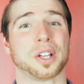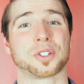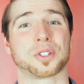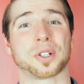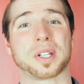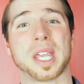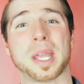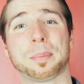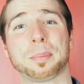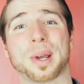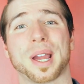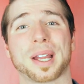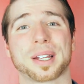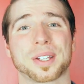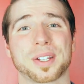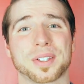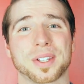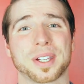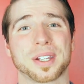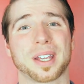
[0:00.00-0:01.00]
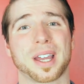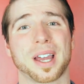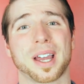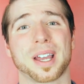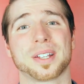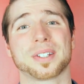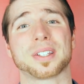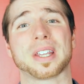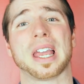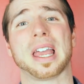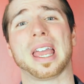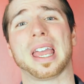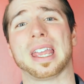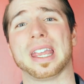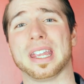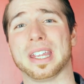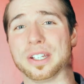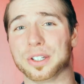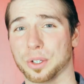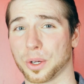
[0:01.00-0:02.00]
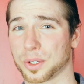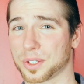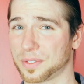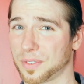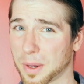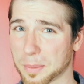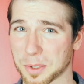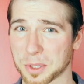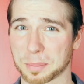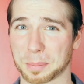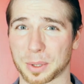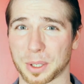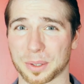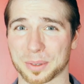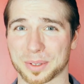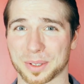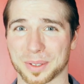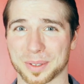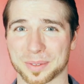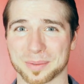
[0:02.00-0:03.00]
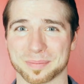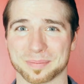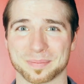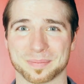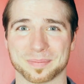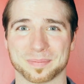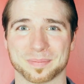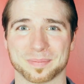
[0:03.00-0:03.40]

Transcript: So keep practicing, guys, y nos vemos pronto.